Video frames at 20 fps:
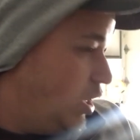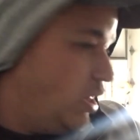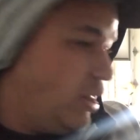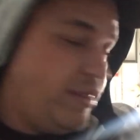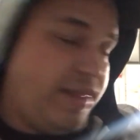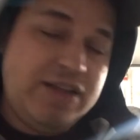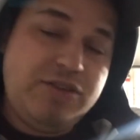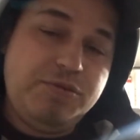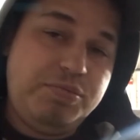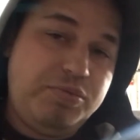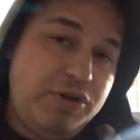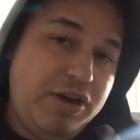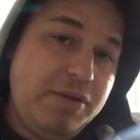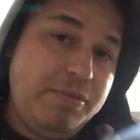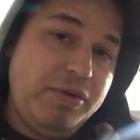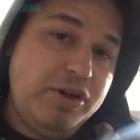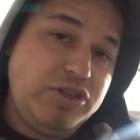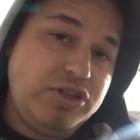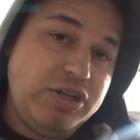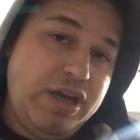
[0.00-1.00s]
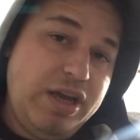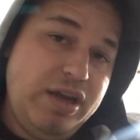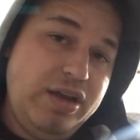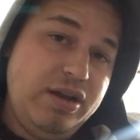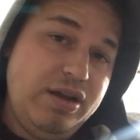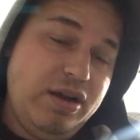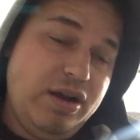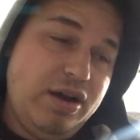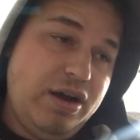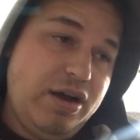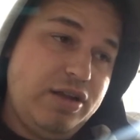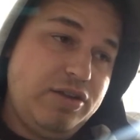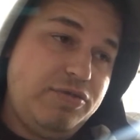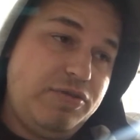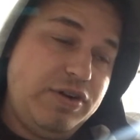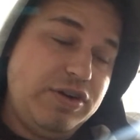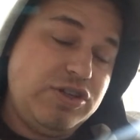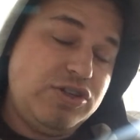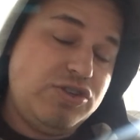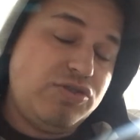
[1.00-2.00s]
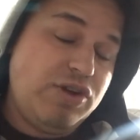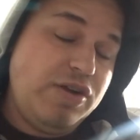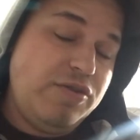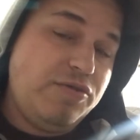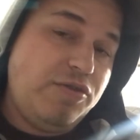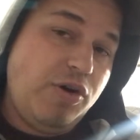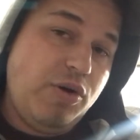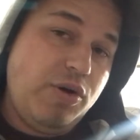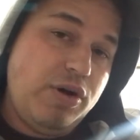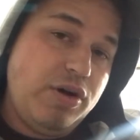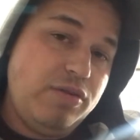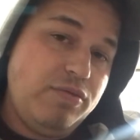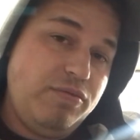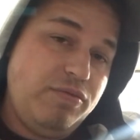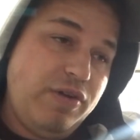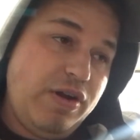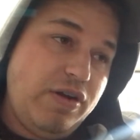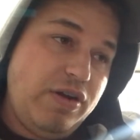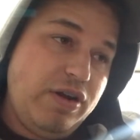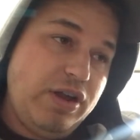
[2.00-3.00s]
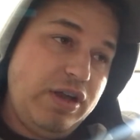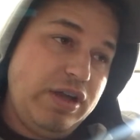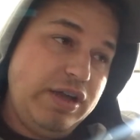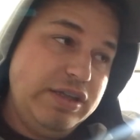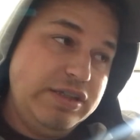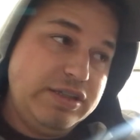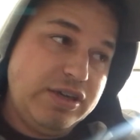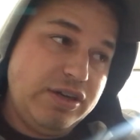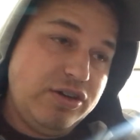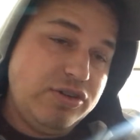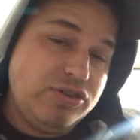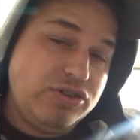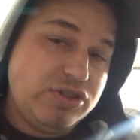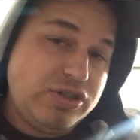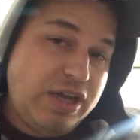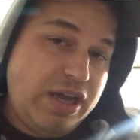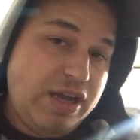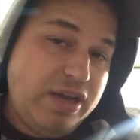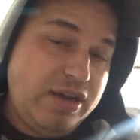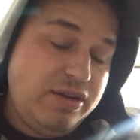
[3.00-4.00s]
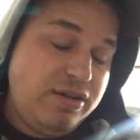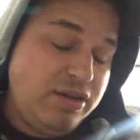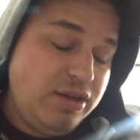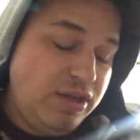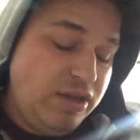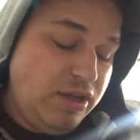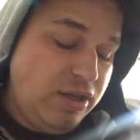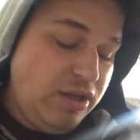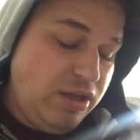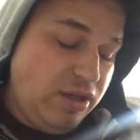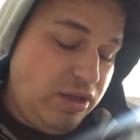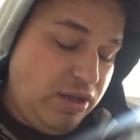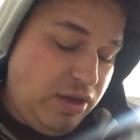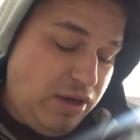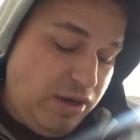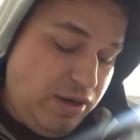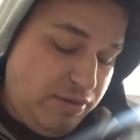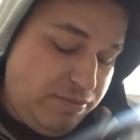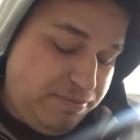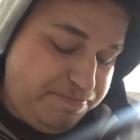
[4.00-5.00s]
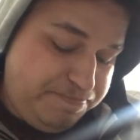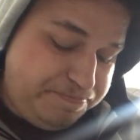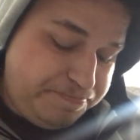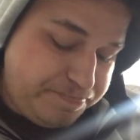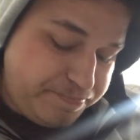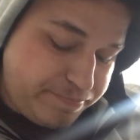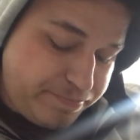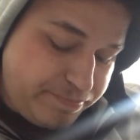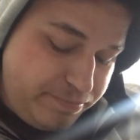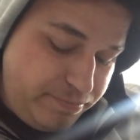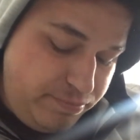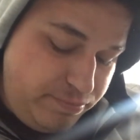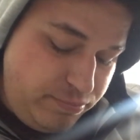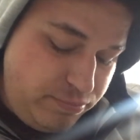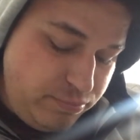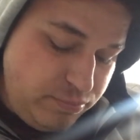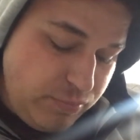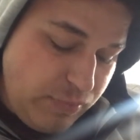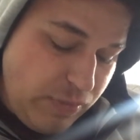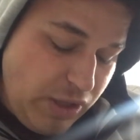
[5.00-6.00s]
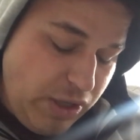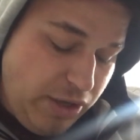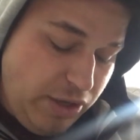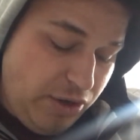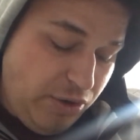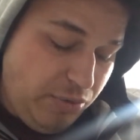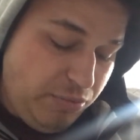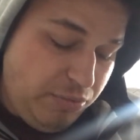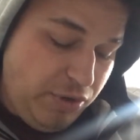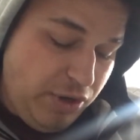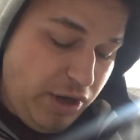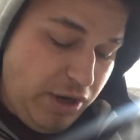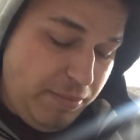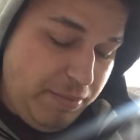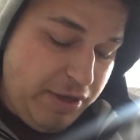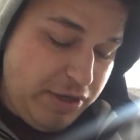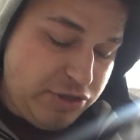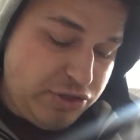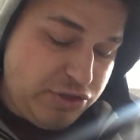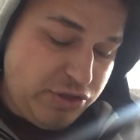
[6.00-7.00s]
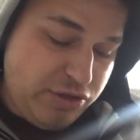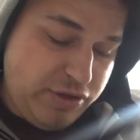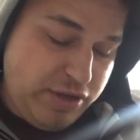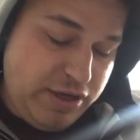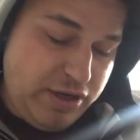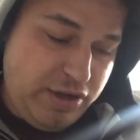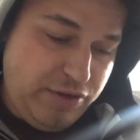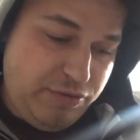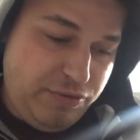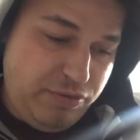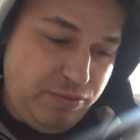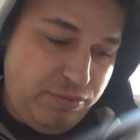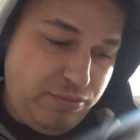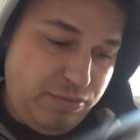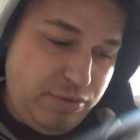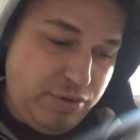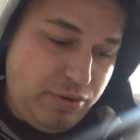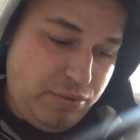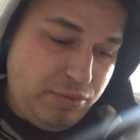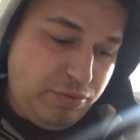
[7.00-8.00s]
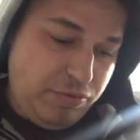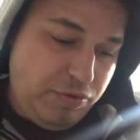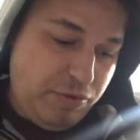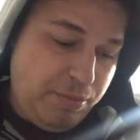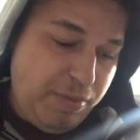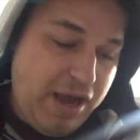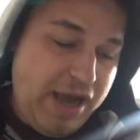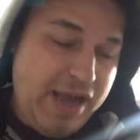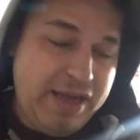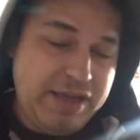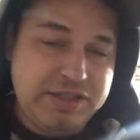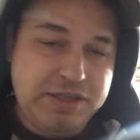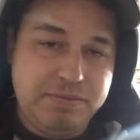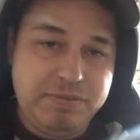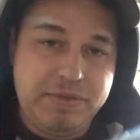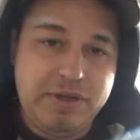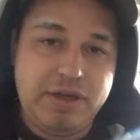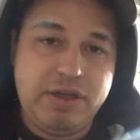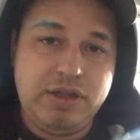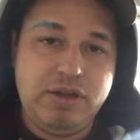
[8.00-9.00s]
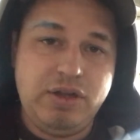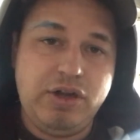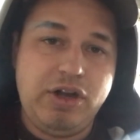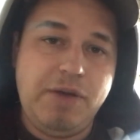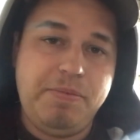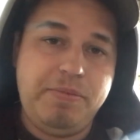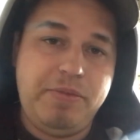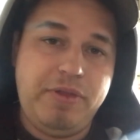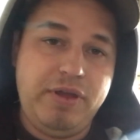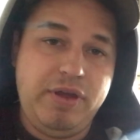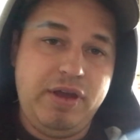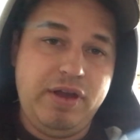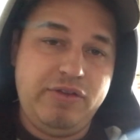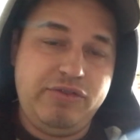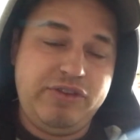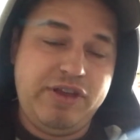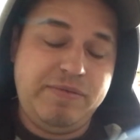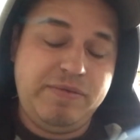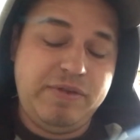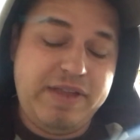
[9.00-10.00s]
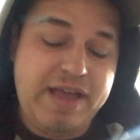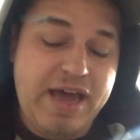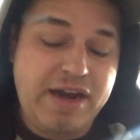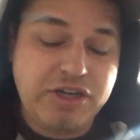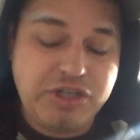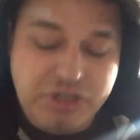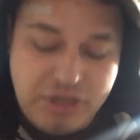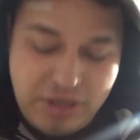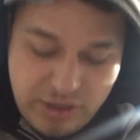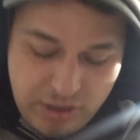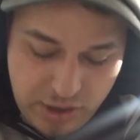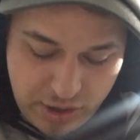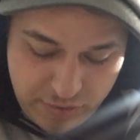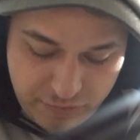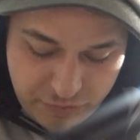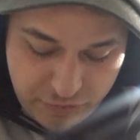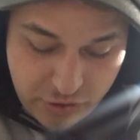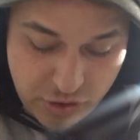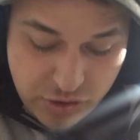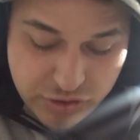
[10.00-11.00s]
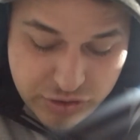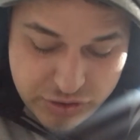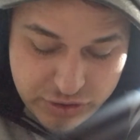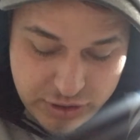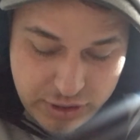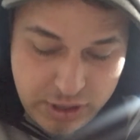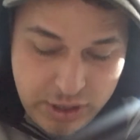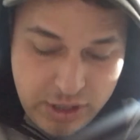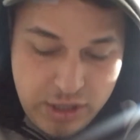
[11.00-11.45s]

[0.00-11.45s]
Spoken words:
that's pretty much it. It's very straightforward, very easy to understand. You got to make sure that if you're buying something, look up the safety data sheet on it first.